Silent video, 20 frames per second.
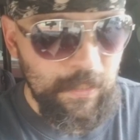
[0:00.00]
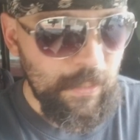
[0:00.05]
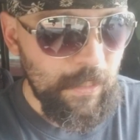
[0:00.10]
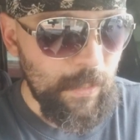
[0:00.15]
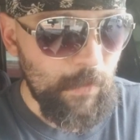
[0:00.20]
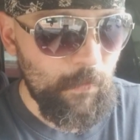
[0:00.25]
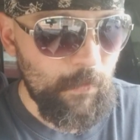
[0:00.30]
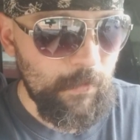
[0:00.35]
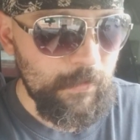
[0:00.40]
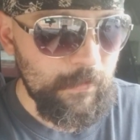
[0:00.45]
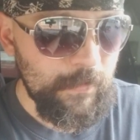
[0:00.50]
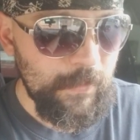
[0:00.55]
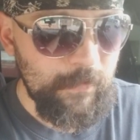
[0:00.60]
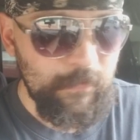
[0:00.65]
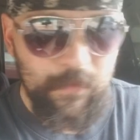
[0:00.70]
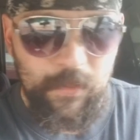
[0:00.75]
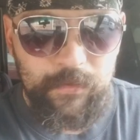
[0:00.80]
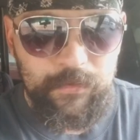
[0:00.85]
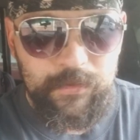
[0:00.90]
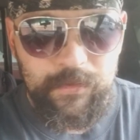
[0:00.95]
And one of the
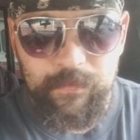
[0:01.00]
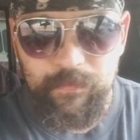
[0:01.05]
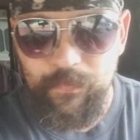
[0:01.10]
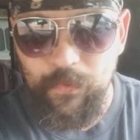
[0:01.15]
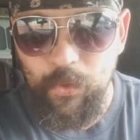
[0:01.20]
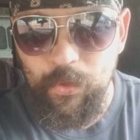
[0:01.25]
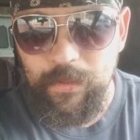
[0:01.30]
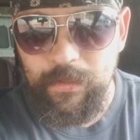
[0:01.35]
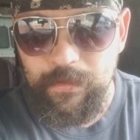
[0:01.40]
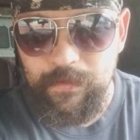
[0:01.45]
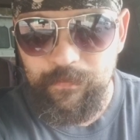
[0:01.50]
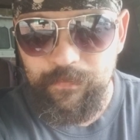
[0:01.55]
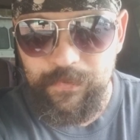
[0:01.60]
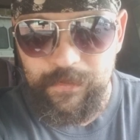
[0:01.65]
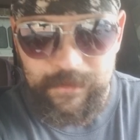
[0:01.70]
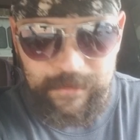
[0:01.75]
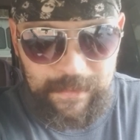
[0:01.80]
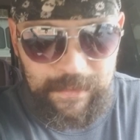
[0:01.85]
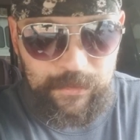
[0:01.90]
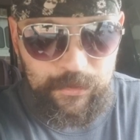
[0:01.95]
most important
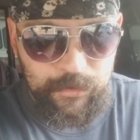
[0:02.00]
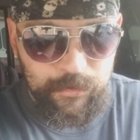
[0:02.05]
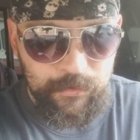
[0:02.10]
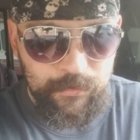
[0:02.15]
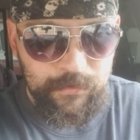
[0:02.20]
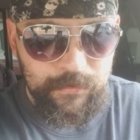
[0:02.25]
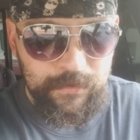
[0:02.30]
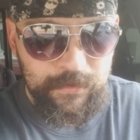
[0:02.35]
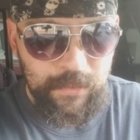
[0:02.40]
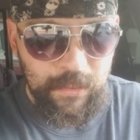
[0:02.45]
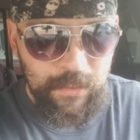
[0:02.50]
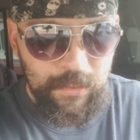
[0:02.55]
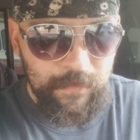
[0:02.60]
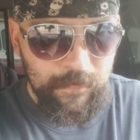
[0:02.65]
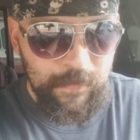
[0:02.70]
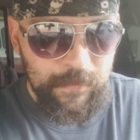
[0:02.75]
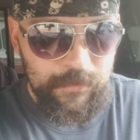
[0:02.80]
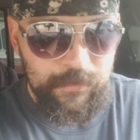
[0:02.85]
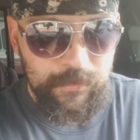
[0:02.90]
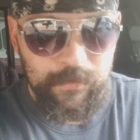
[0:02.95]
positions
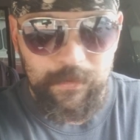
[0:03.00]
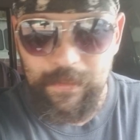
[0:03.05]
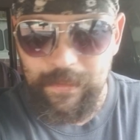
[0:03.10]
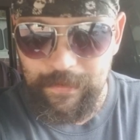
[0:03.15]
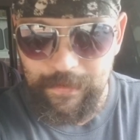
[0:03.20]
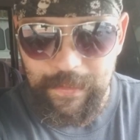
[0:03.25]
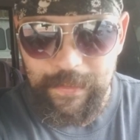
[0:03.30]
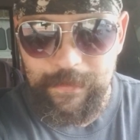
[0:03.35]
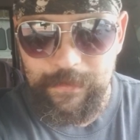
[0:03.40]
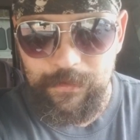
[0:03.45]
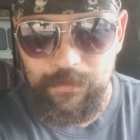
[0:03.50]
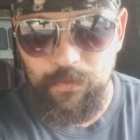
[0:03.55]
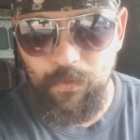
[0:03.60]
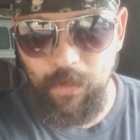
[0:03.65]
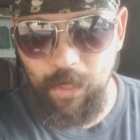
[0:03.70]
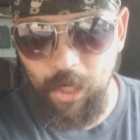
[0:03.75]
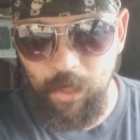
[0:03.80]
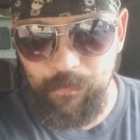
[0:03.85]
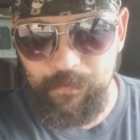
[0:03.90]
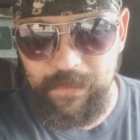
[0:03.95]
that you could elect in your
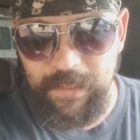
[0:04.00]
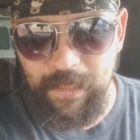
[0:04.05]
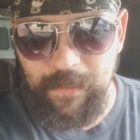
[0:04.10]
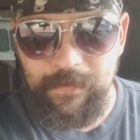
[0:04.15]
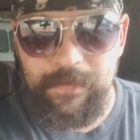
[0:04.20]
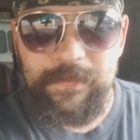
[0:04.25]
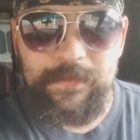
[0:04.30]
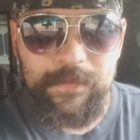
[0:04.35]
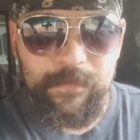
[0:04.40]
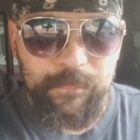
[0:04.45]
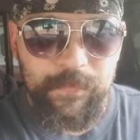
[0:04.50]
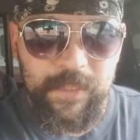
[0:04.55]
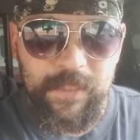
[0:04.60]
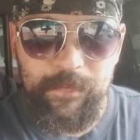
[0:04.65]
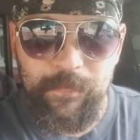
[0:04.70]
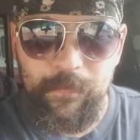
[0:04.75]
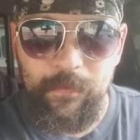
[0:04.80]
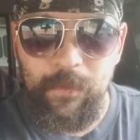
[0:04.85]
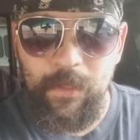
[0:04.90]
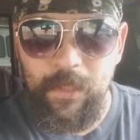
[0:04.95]
hometown is the
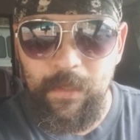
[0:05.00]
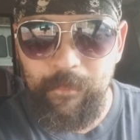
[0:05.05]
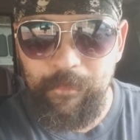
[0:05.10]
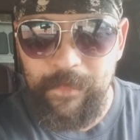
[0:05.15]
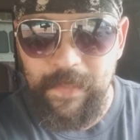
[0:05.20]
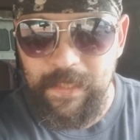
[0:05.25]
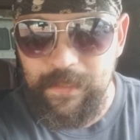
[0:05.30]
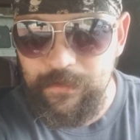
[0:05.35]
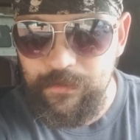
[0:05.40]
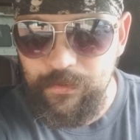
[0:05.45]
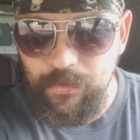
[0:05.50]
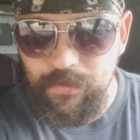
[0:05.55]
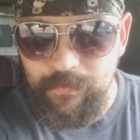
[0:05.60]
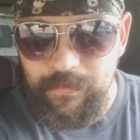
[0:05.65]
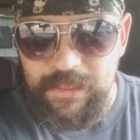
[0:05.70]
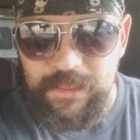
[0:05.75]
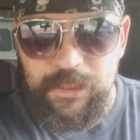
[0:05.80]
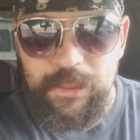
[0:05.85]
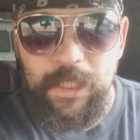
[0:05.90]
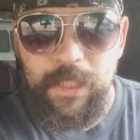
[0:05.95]
people that is going to
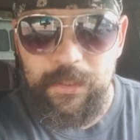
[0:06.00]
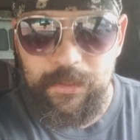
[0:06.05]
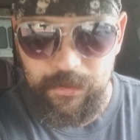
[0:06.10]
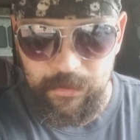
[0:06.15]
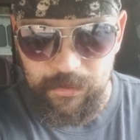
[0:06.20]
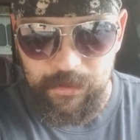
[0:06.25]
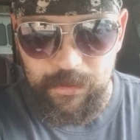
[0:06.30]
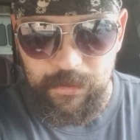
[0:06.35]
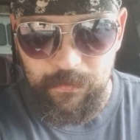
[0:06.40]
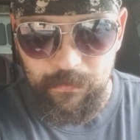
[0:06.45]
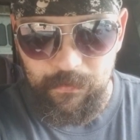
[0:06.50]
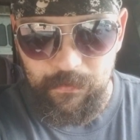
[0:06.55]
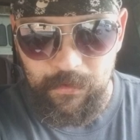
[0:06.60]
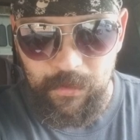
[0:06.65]
be judging you.